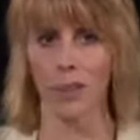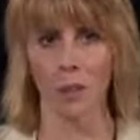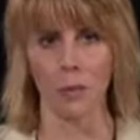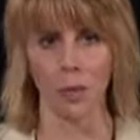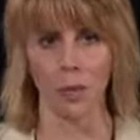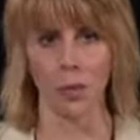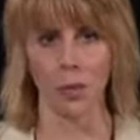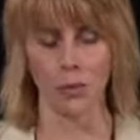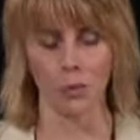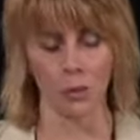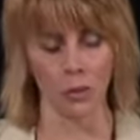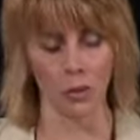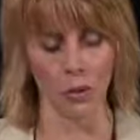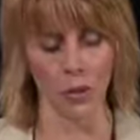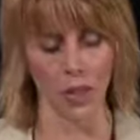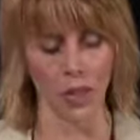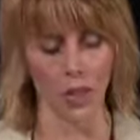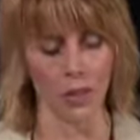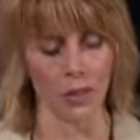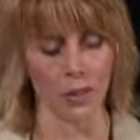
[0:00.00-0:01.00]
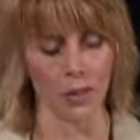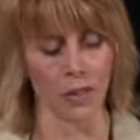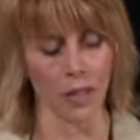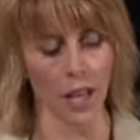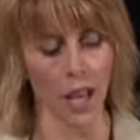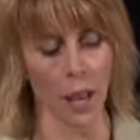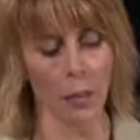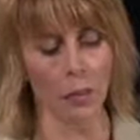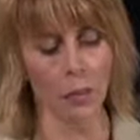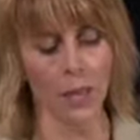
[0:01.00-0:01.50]
commission rule is
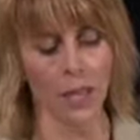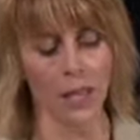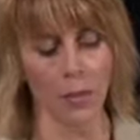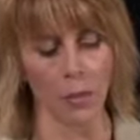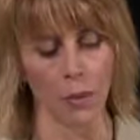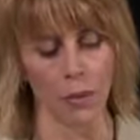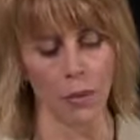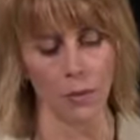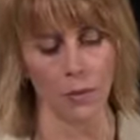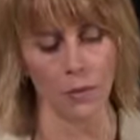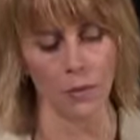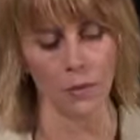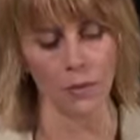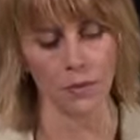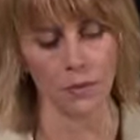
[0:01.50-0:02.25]
applicable.